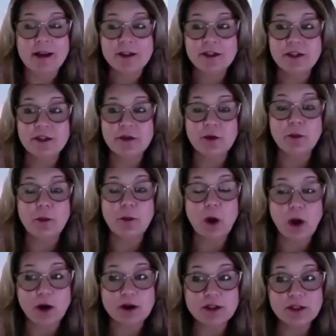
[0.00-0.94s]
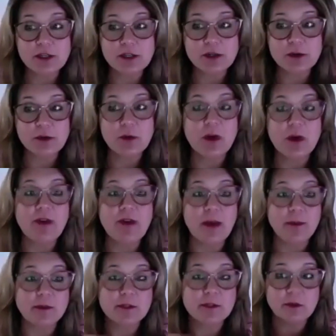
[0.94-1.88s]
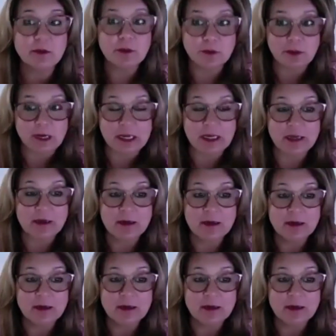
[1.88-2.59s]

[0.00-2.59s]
to part two of episode three,